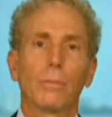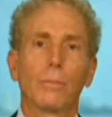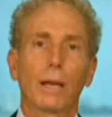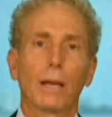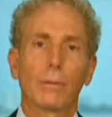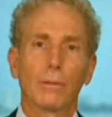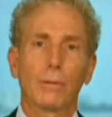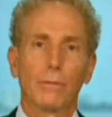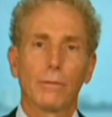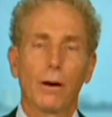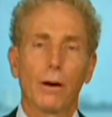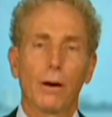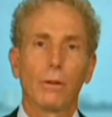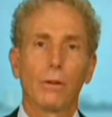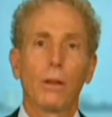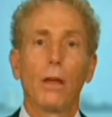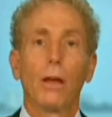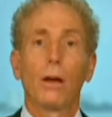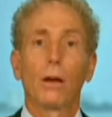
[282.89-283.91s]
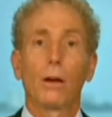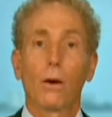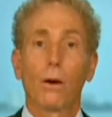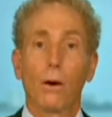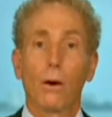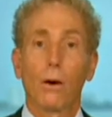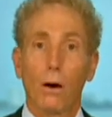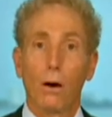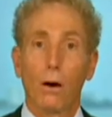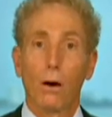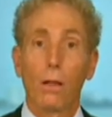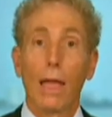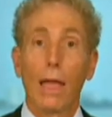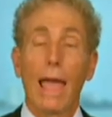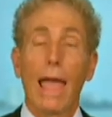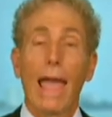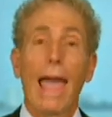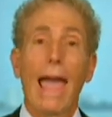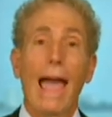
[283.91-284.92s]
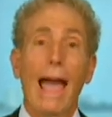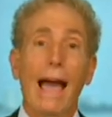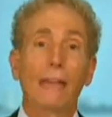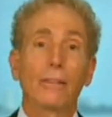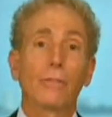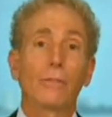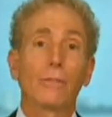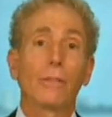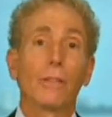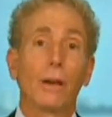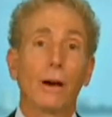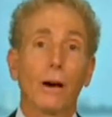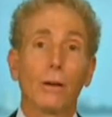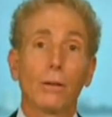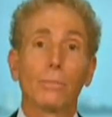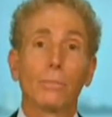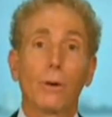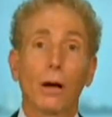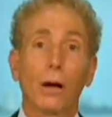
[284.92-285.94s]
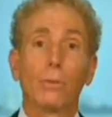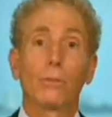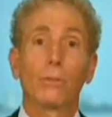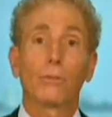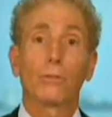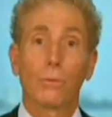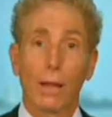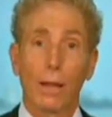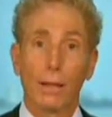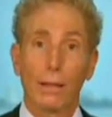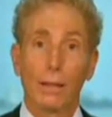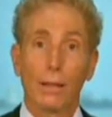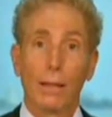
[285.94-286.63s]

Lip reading: Pick up the phone, call, ask for the unpublished rate.